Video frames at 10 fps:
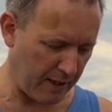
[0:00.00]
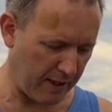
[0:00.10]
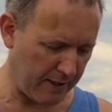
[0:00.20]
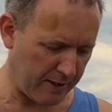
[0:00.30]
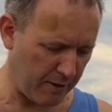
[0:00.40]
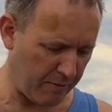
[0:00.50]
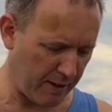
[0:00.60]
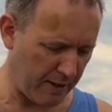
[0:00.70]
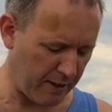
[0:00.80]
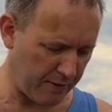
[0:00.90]
ISO
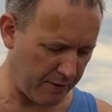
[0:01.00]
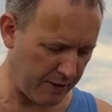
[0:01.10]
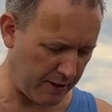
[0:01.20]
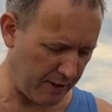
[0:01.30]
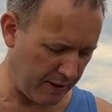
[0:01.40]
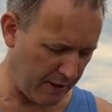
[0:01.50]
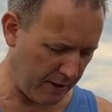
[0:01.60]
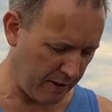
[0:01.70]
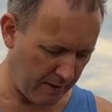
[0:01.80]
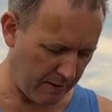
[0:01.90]
100,
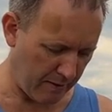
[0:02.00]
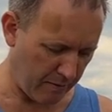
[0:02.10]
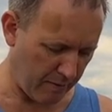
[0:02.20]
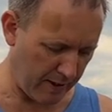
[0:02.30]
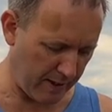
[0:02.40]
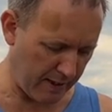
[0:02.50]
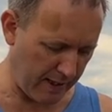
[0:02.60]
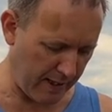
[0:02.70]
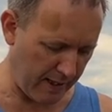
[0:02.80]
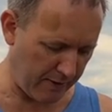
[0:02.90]

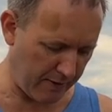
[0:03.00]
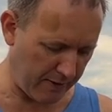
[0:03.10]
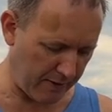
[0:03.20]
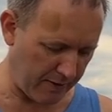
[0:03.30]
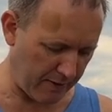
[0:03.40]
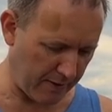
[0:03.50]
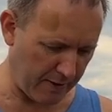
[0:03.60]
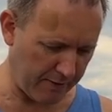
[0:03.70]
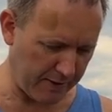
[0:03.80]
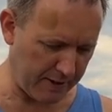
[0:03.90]
1/8
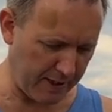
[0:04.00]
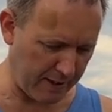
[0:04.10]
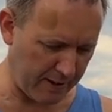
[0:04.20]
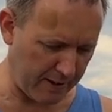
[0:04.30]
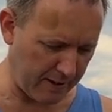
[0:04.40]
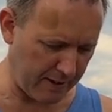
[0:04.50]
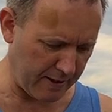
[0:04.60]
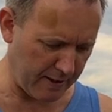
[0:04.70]
of a second,